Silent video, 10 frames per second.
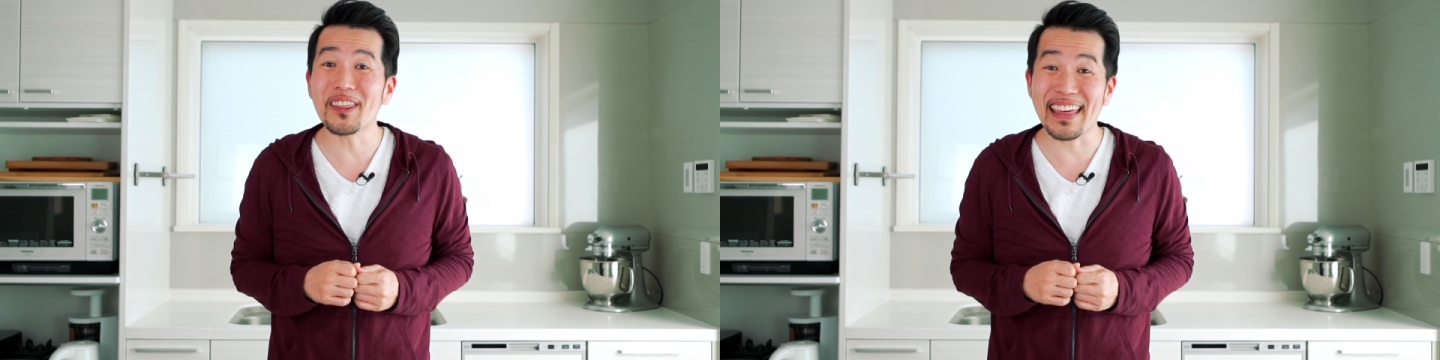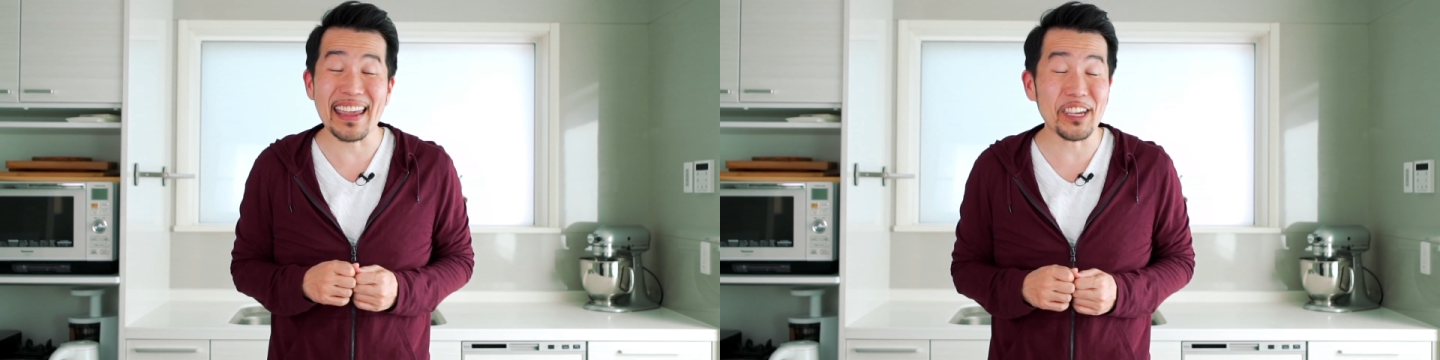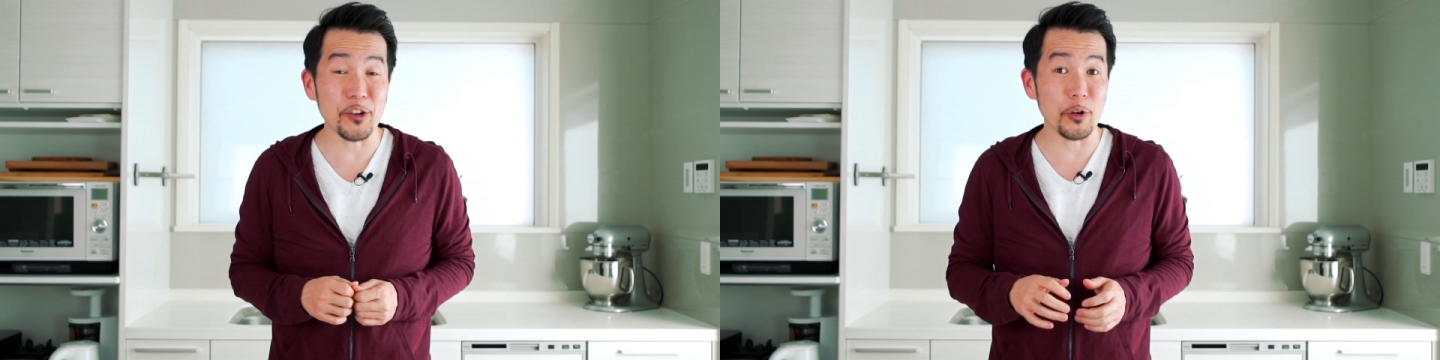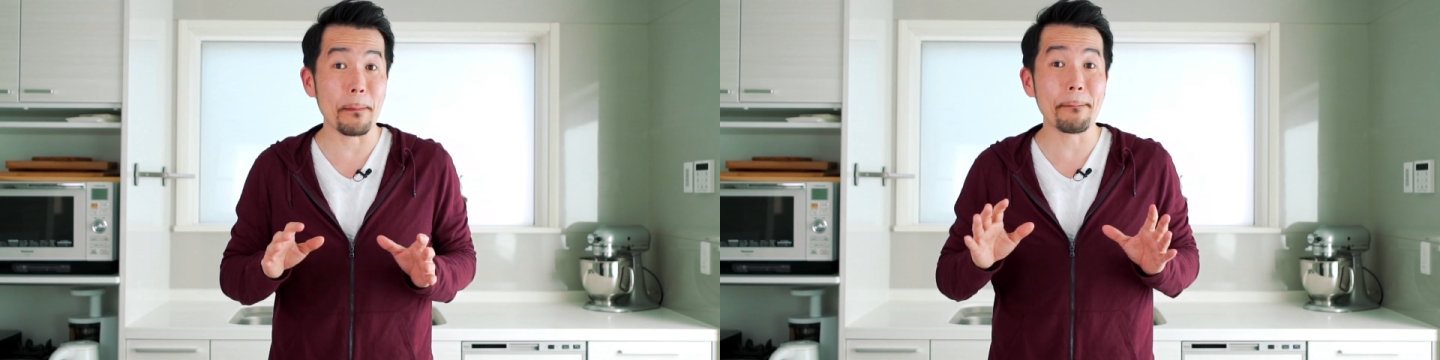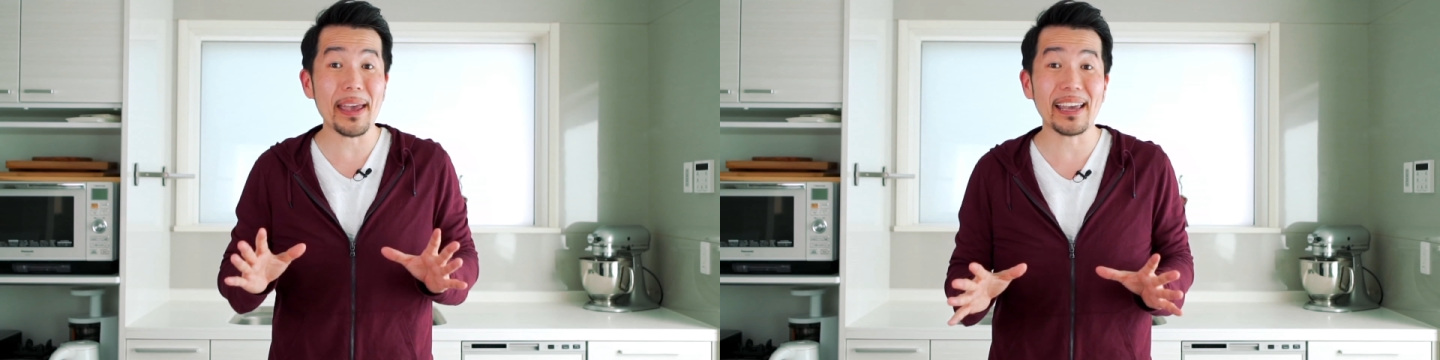thank you to
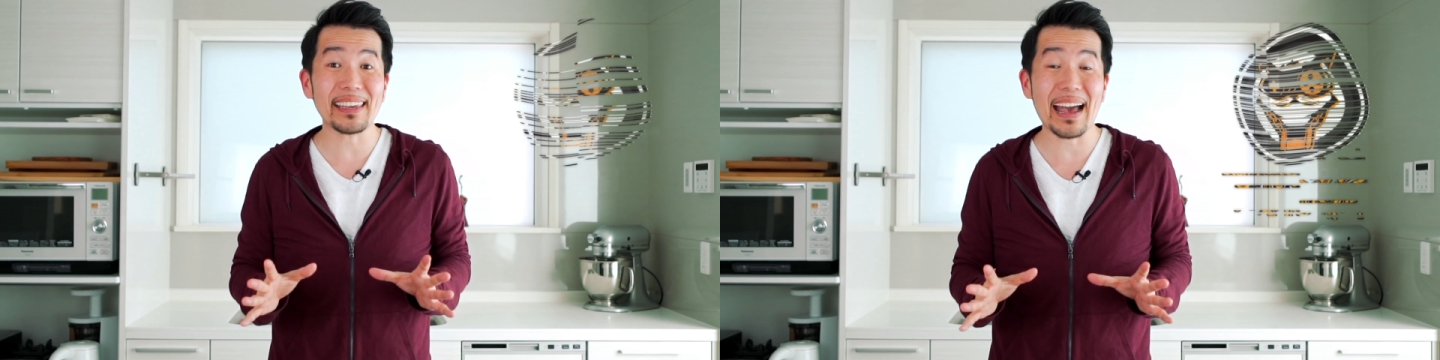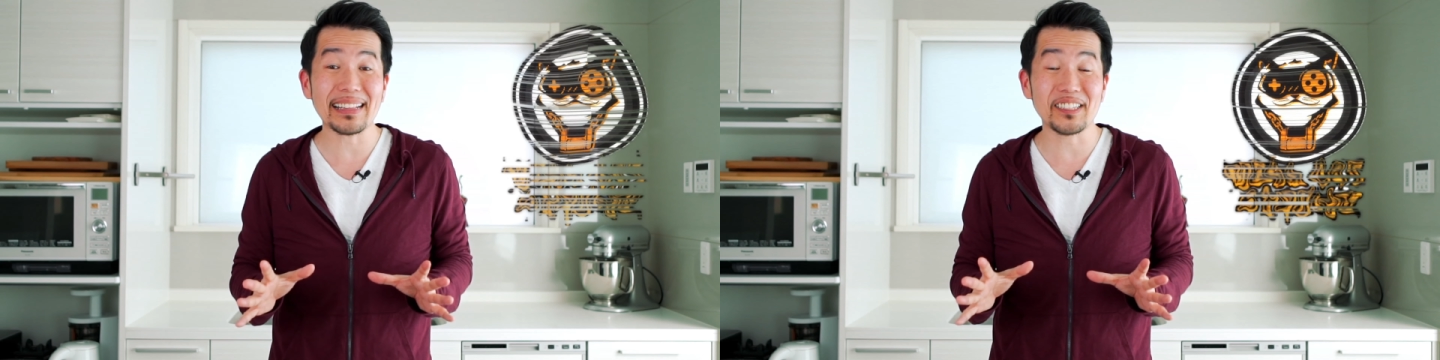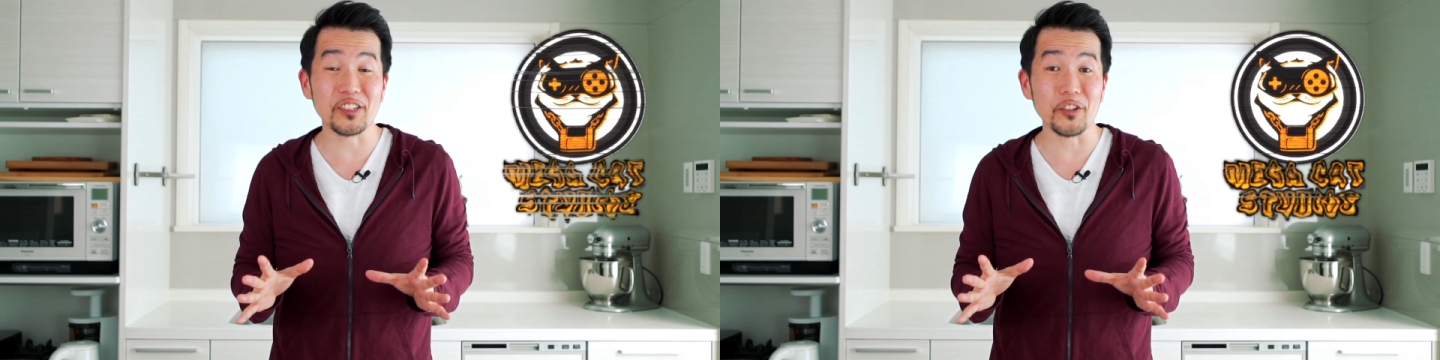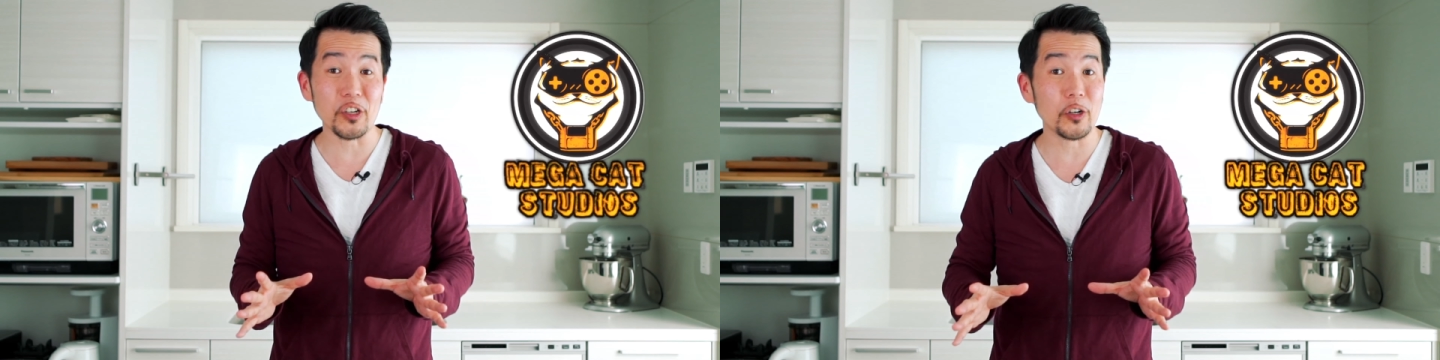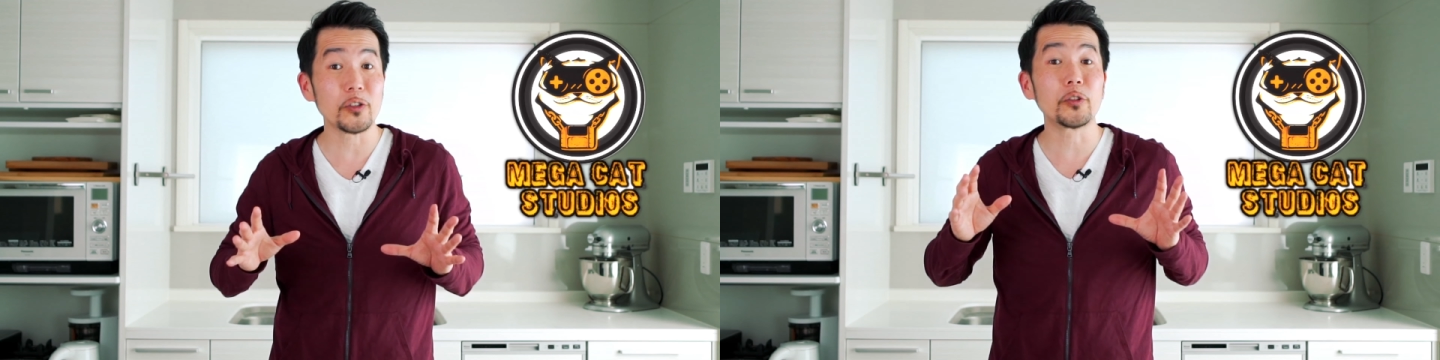Mega Cat
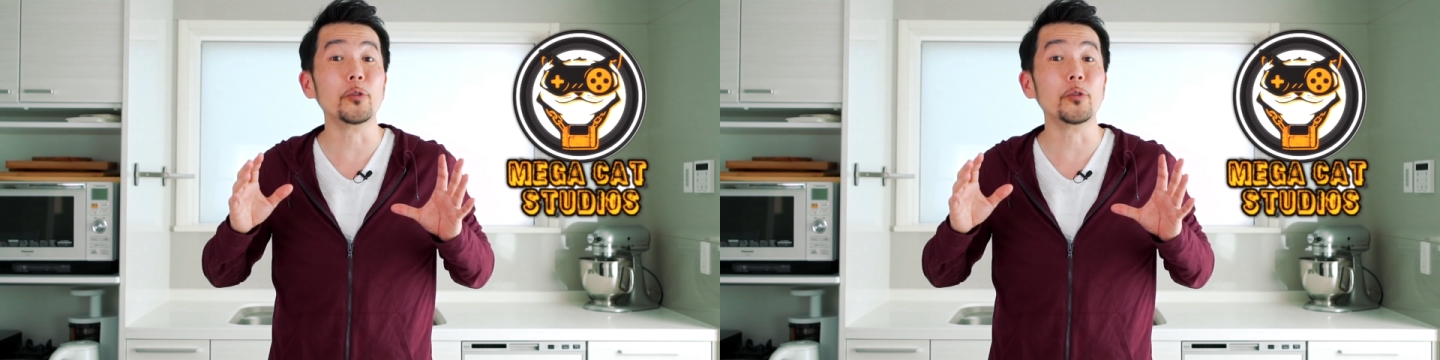Studios